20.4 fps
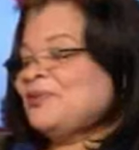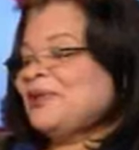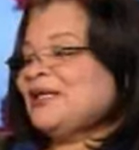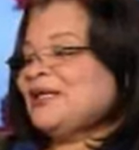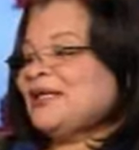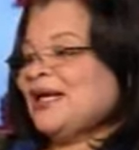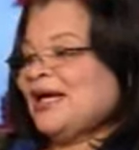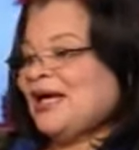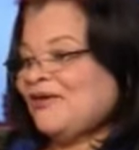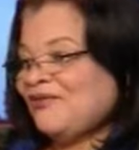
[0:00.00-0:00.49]

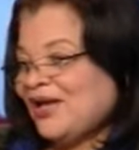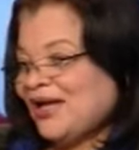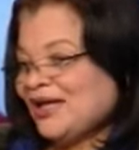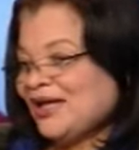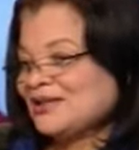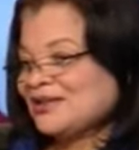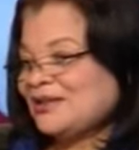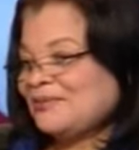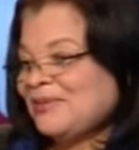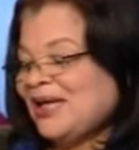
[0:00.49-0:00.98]
Movement. I've
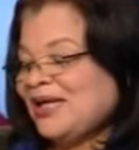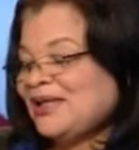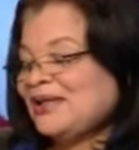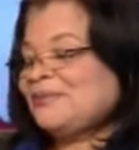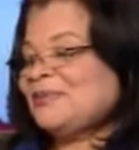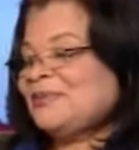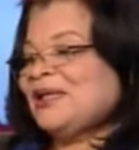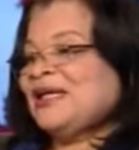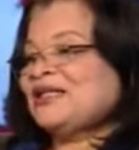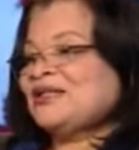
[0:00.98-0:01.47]
actually made
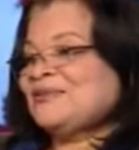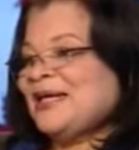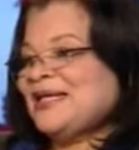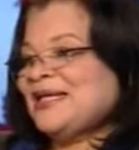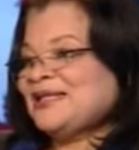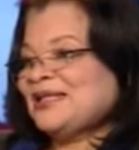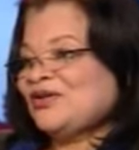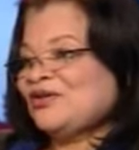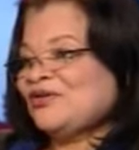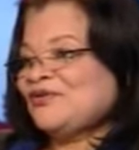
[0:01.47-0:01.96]
the pledge
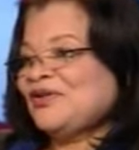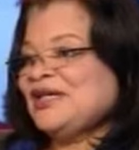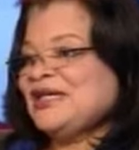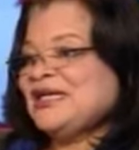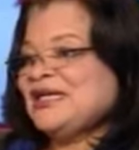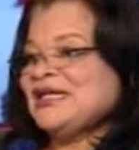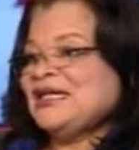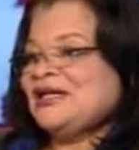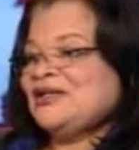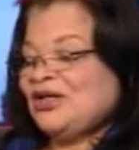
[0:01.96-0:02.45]
myself.
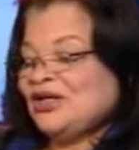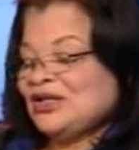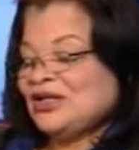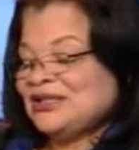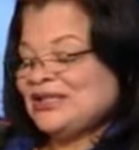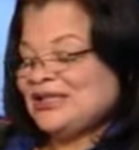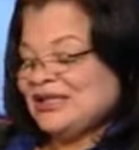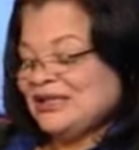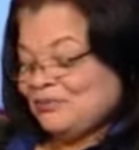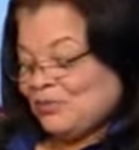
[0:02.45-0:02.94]
And there are
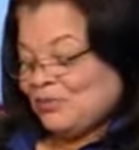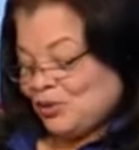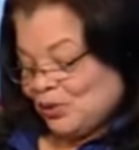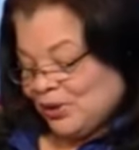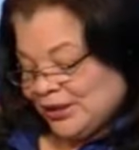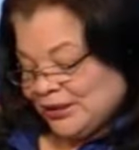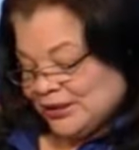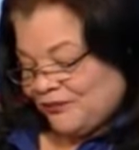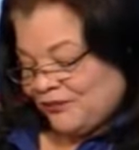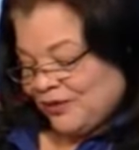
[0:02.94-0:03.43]
10
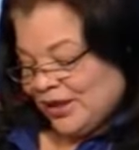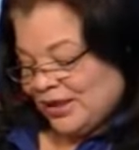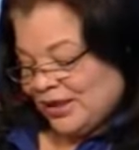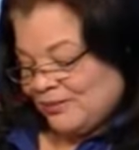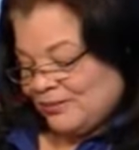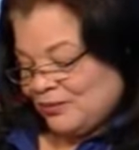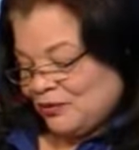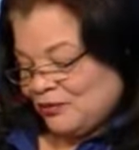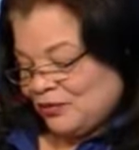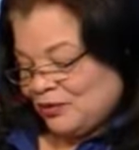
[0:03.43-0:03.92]
points, if I
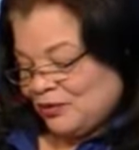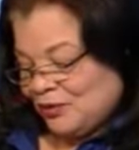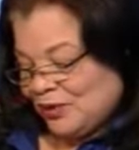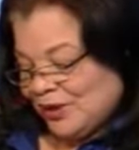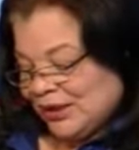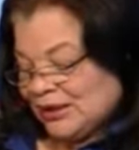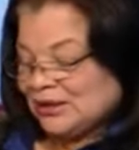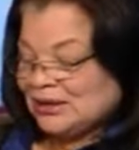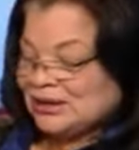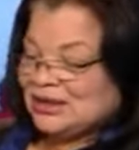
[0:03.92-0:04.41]
can move
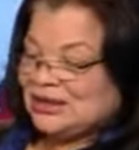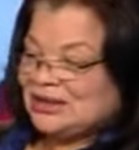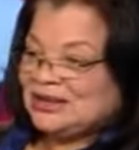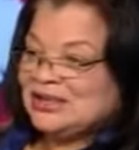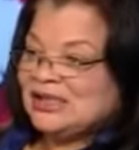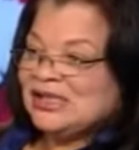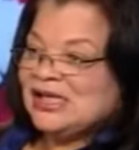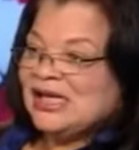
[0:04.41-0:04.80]
quickly.